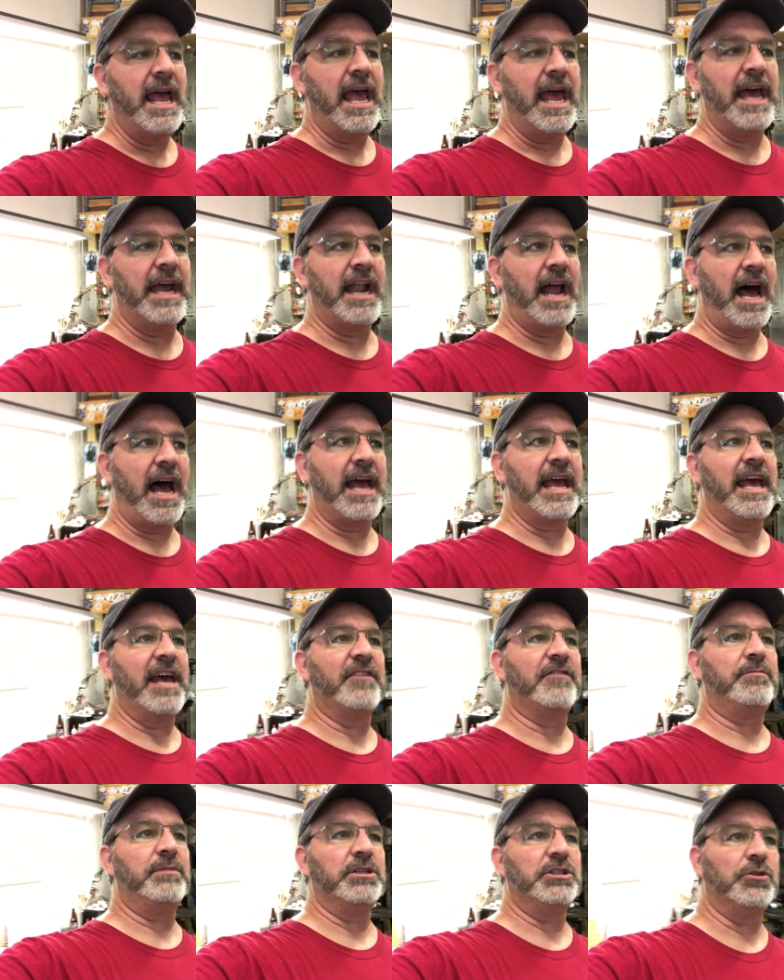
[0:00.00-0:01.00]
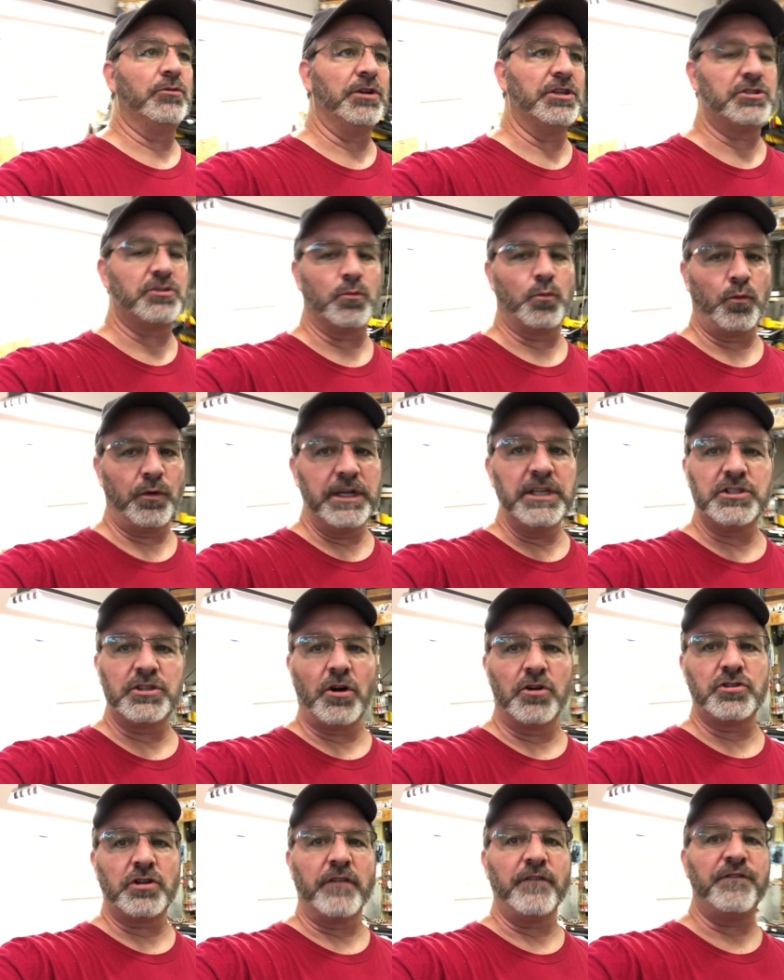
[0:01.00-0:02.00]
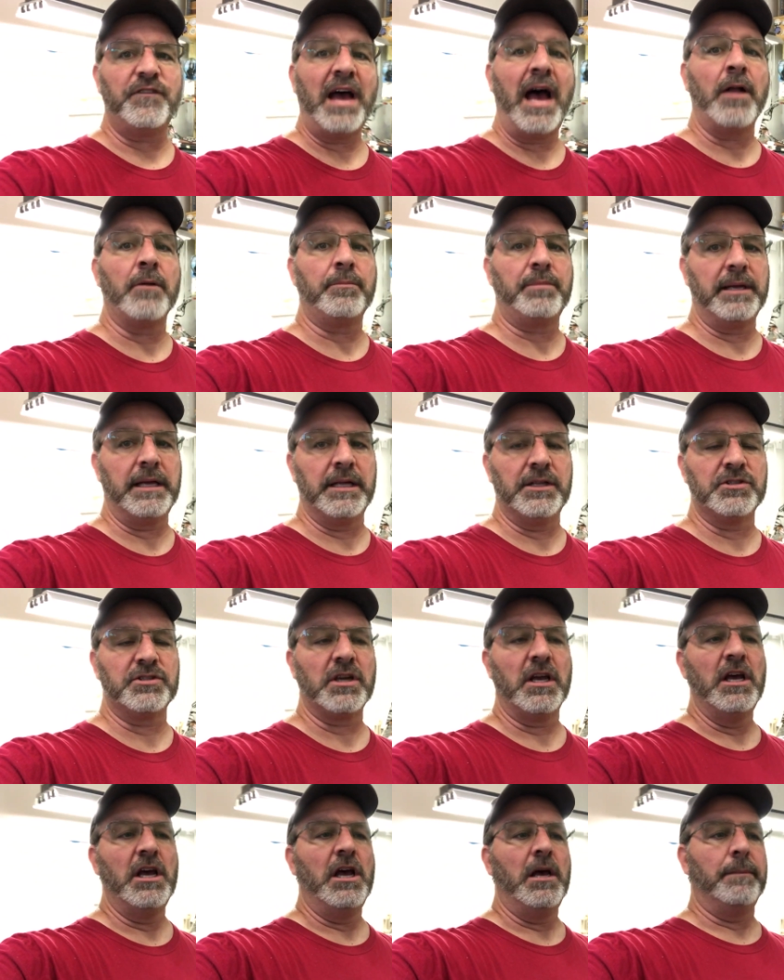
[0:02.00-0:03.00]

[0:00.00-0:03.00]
And I have been doing some research on fountain pins,